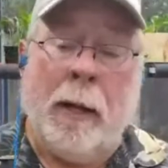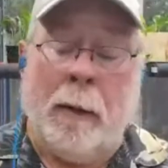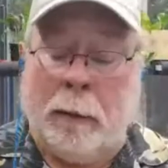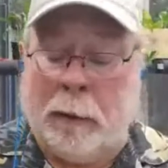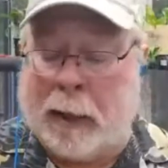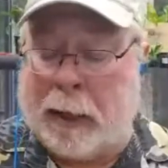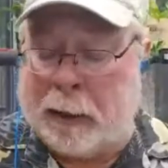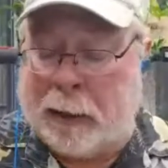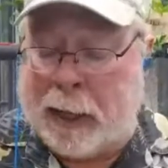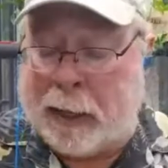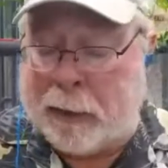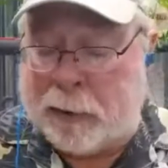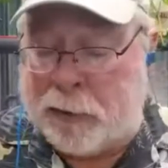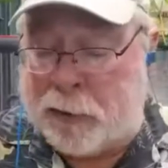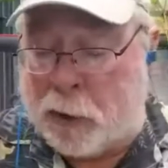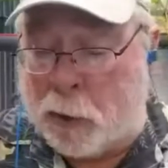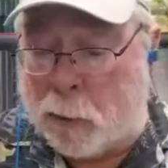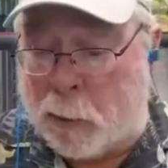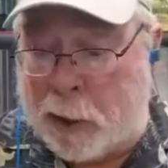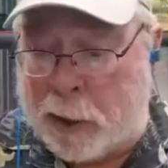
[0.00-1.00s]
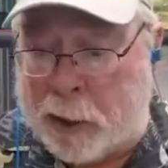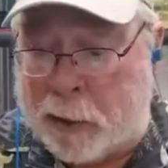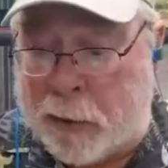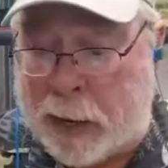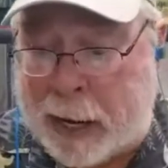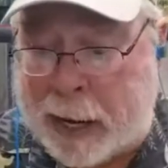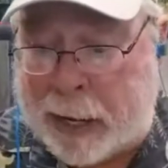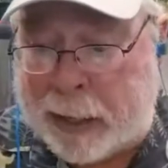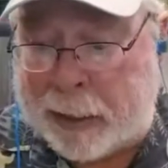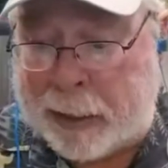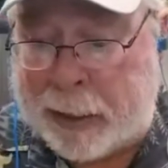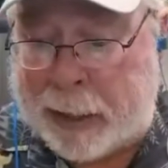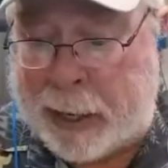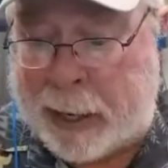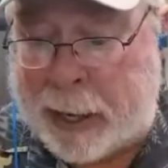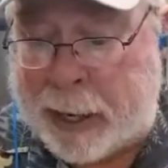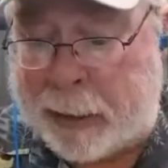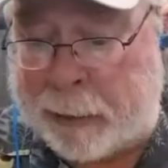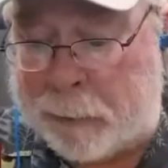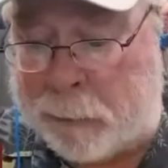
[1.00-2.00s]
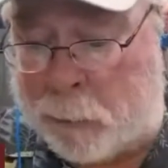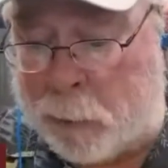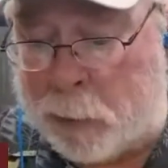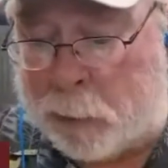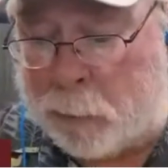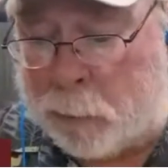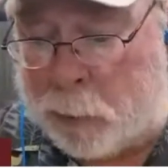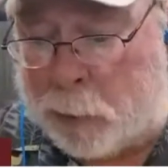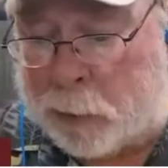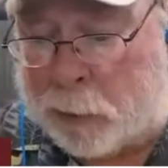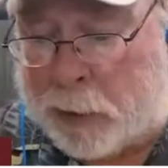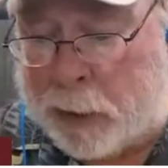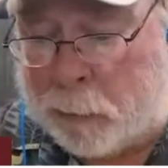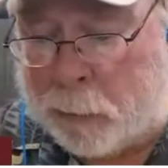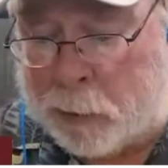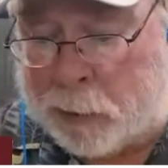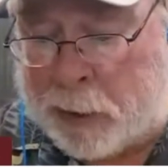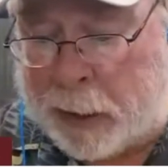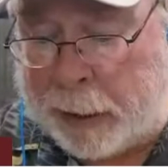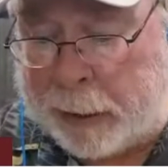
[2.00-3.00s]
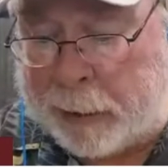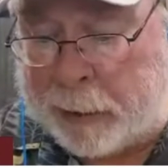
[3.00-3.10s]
let, let us know where you're at and we'll, we'll, we'll take